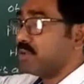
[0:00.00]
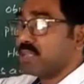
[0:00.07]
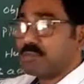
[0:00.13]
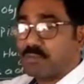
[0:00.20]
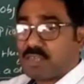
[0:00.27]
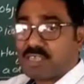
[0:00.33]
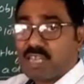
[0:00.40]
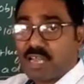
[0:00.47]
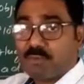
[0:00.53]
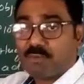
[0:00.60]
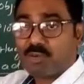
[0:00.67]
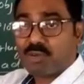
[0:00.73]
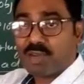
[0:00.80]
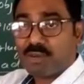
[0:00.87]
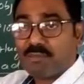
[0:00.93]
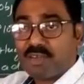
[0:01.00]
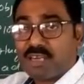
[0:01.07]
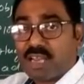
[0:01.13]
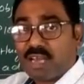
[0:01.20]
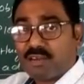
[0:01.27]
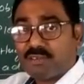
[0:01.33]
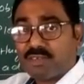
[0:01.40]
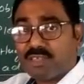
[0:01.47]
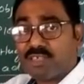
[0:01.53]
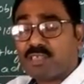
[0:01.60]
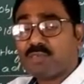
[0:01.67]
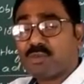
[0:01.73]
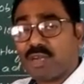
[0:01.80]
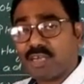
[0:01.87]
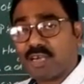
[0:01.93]
like programming
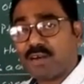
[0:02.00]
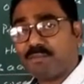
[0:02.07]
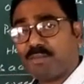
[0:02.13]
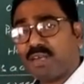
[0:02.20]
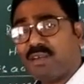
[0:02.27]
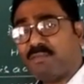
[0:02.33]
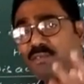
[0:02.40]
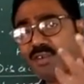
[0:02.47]
languages, what happens,